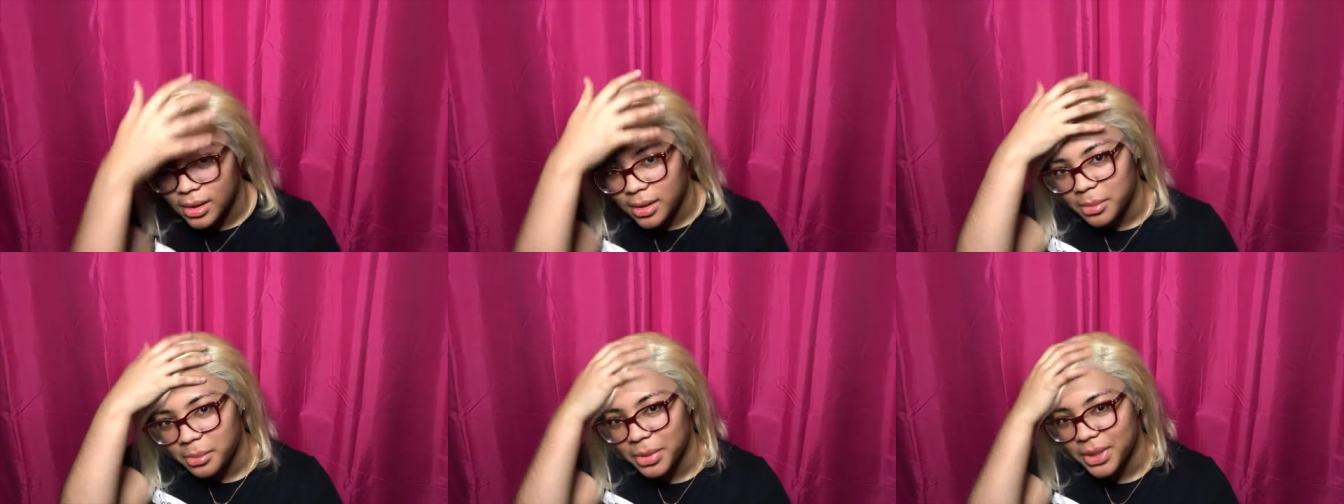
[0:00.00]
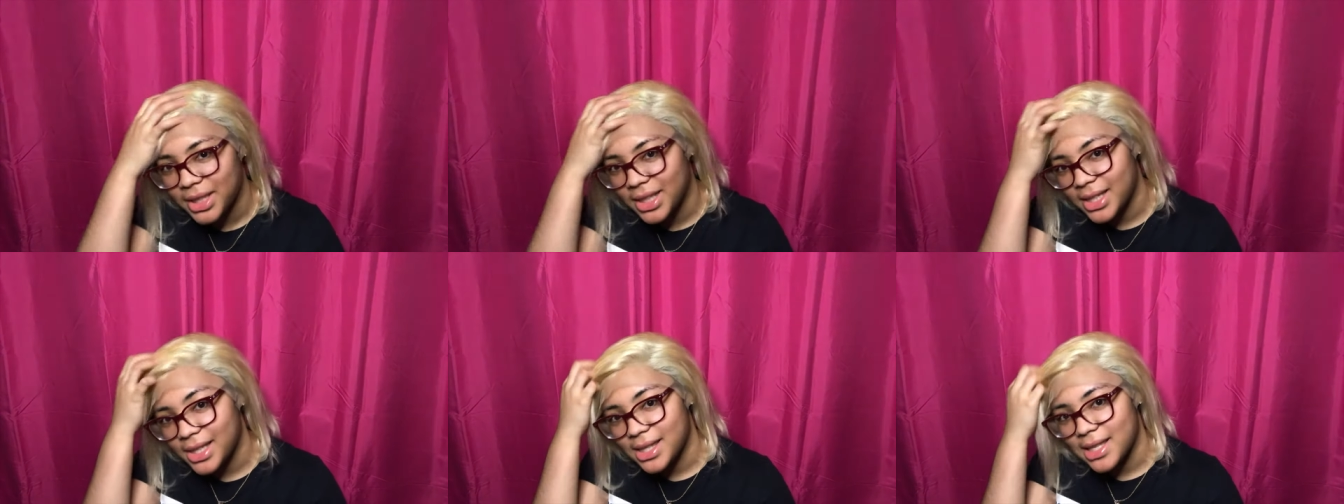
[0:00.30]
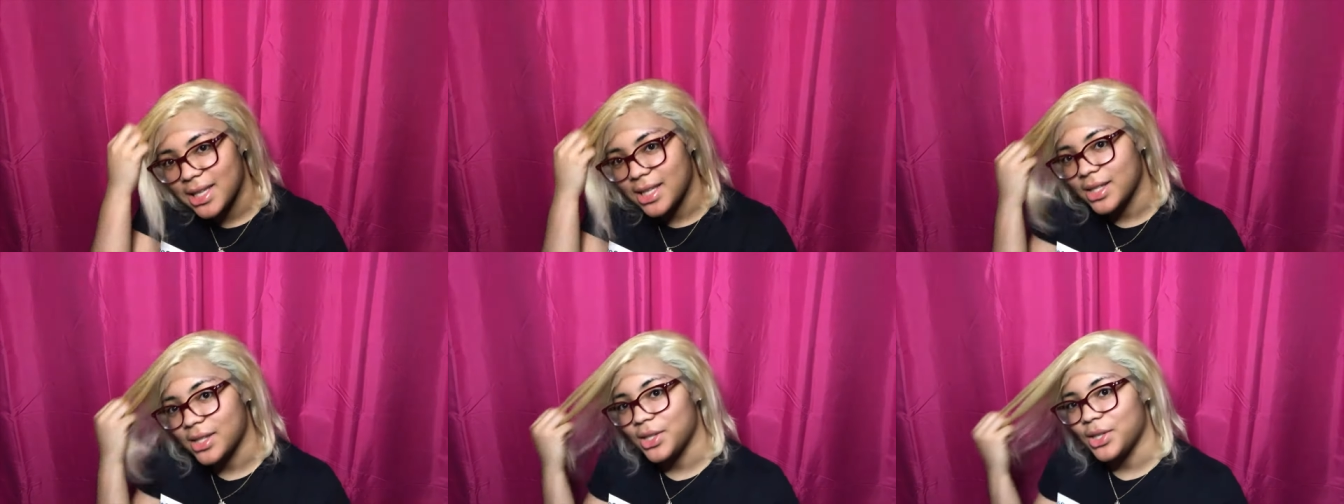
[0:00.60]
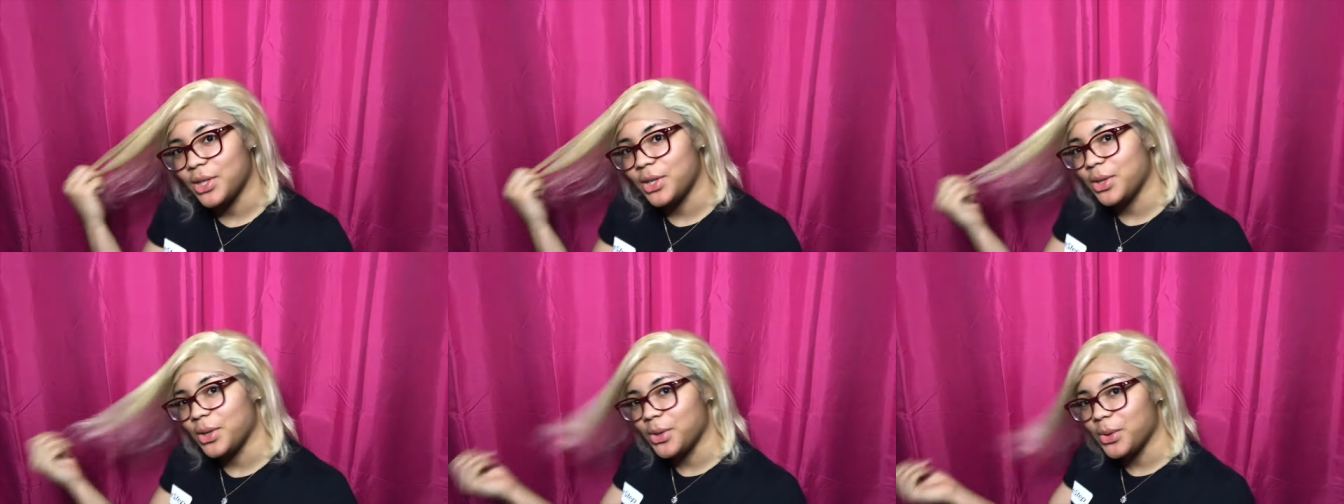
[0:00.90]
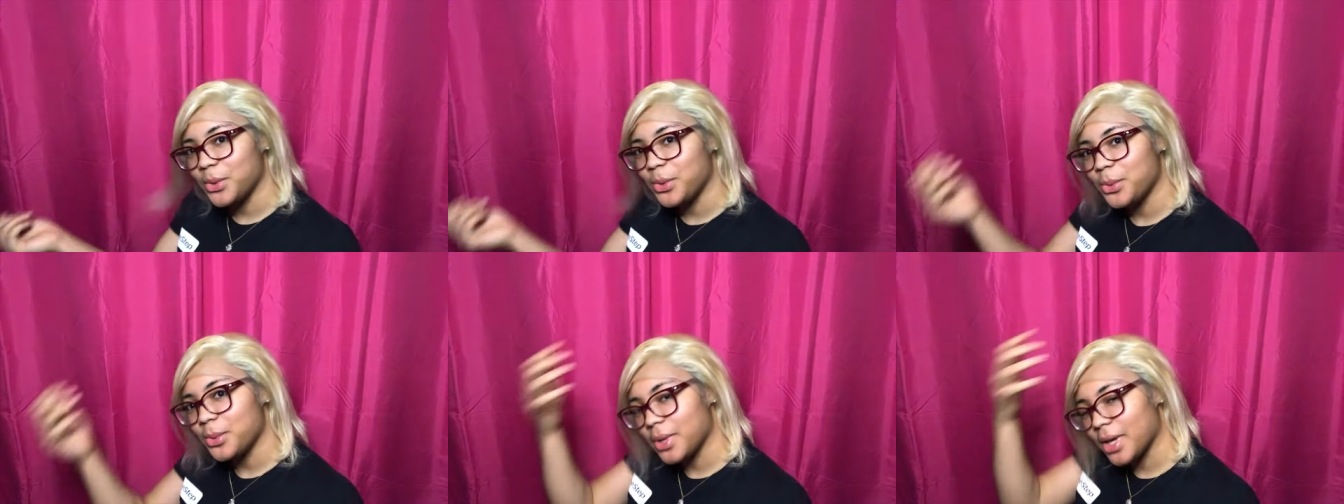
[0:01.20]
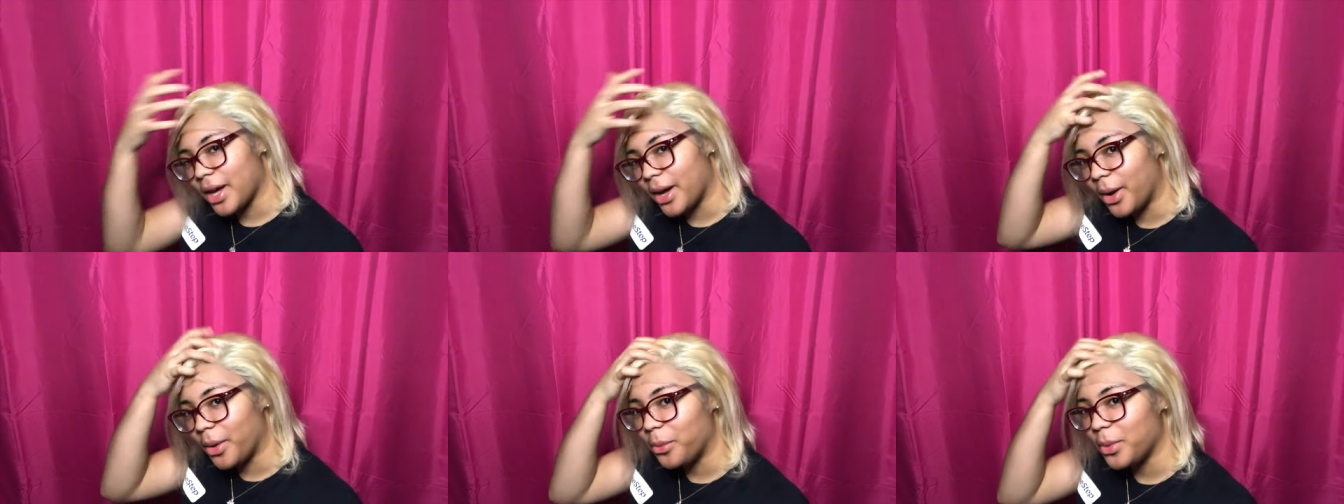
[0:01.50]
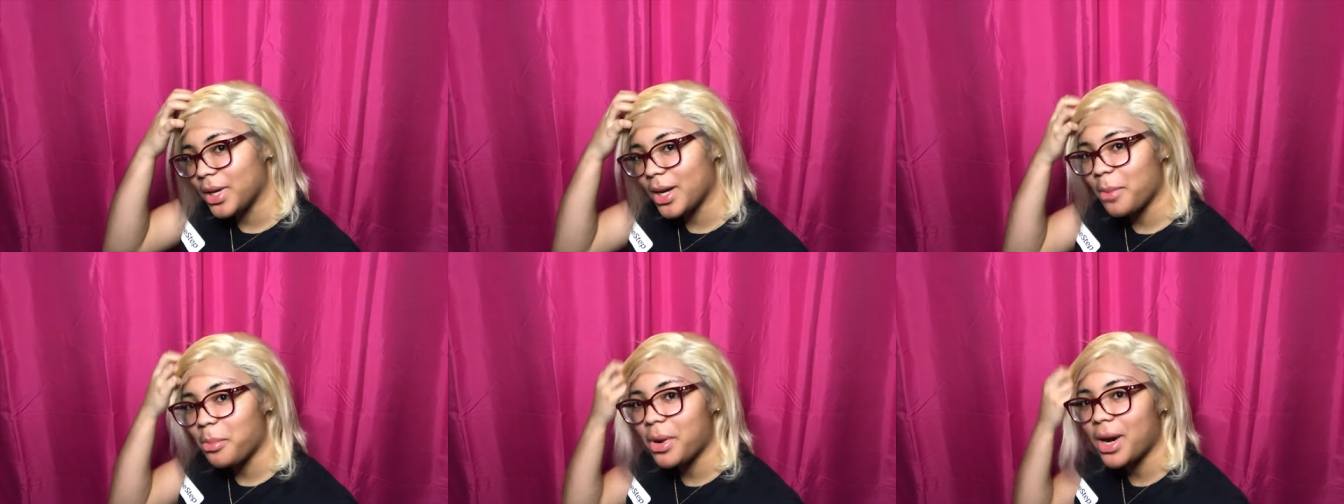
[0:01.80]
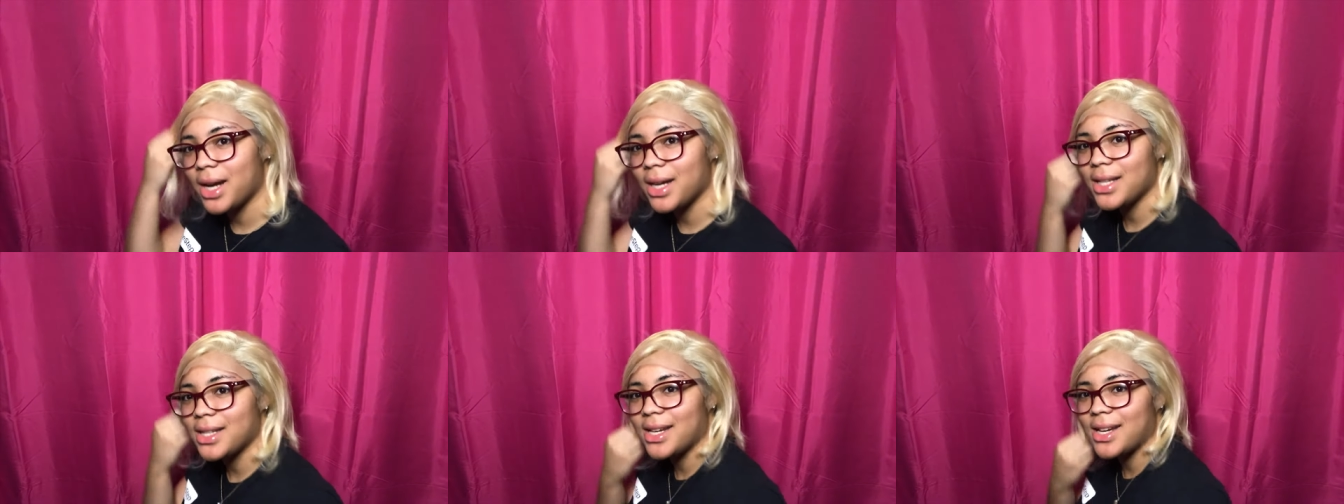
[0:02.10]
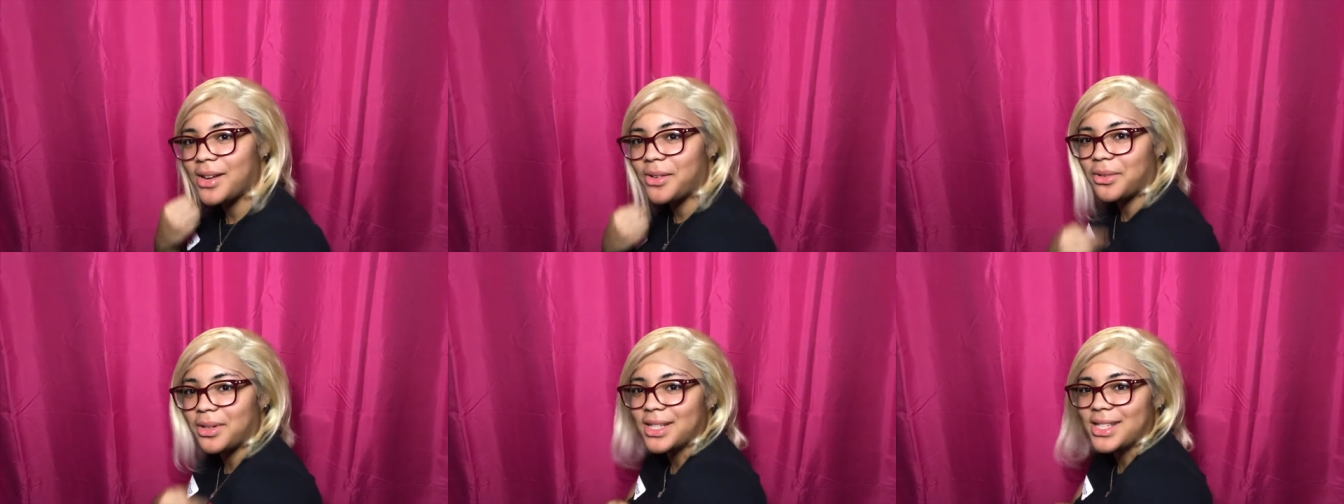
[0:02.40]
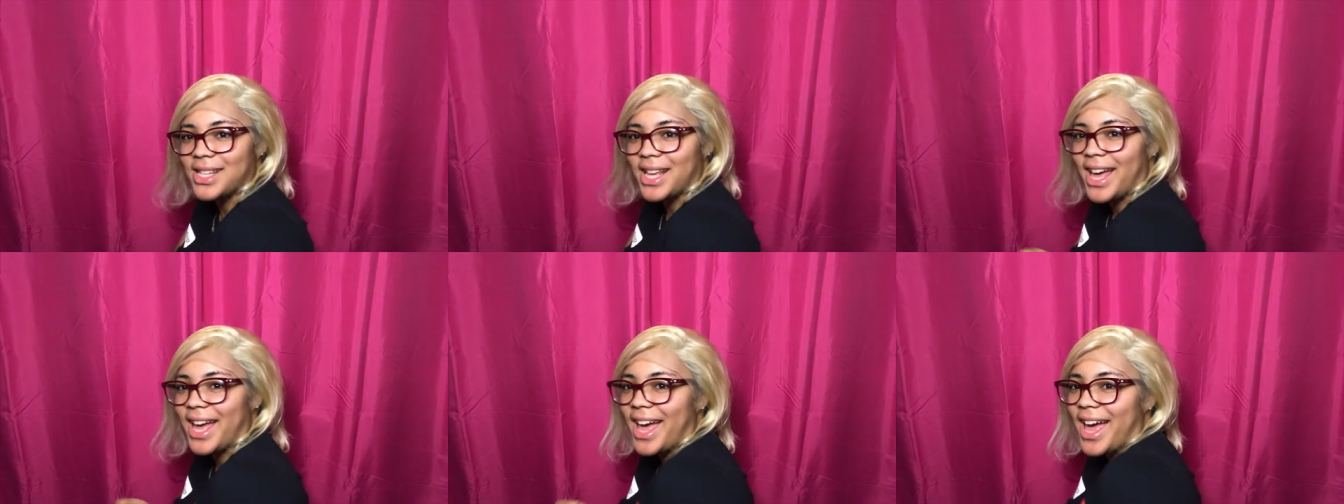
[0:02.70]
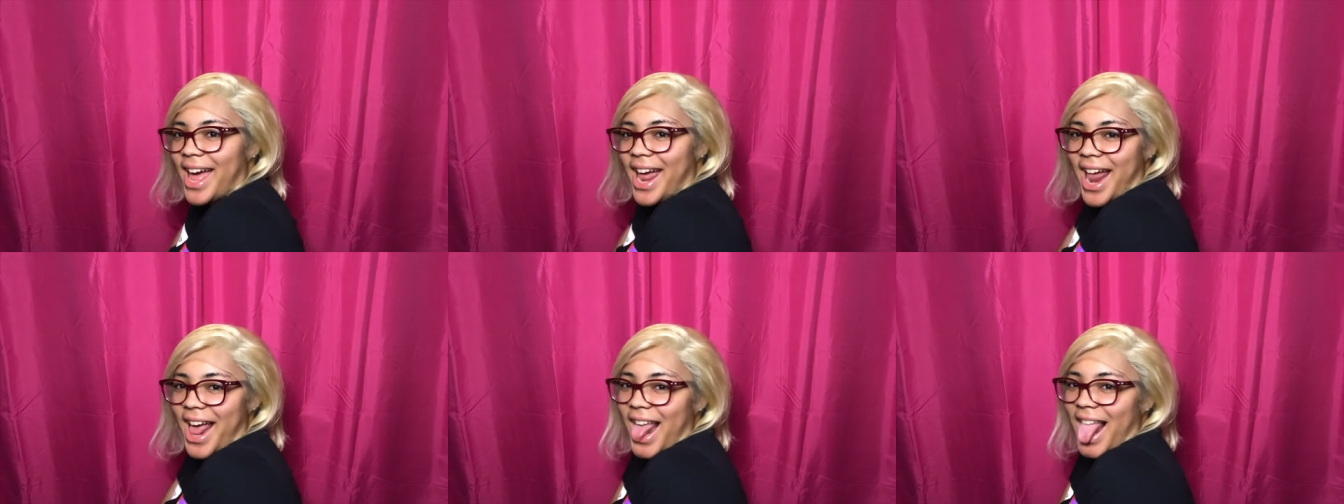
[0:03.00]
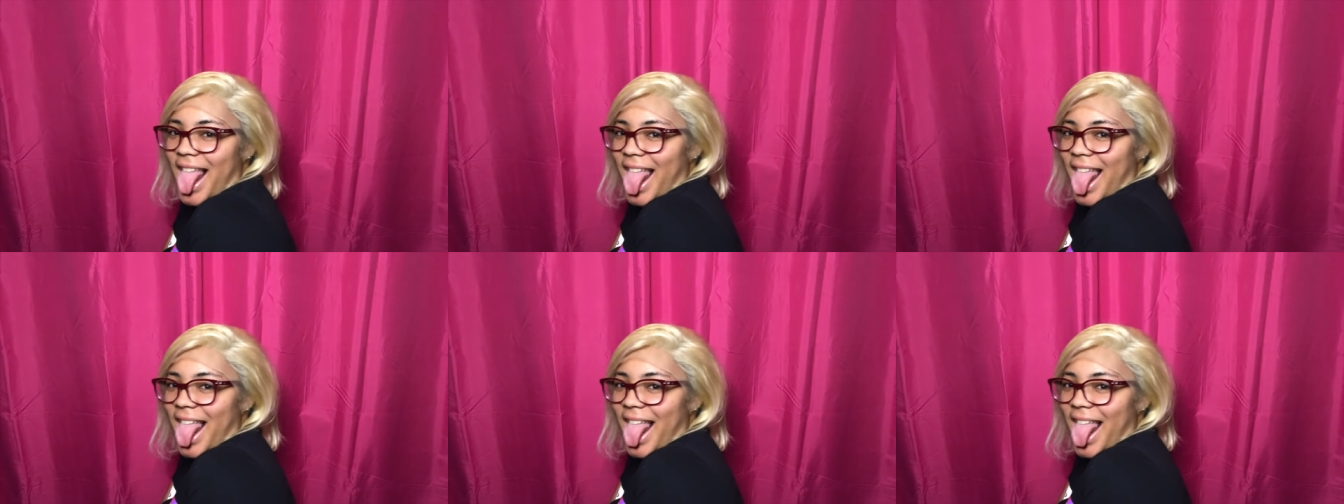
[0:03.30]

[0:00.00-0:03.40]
But this is cute, y'all. When I parted it on the side,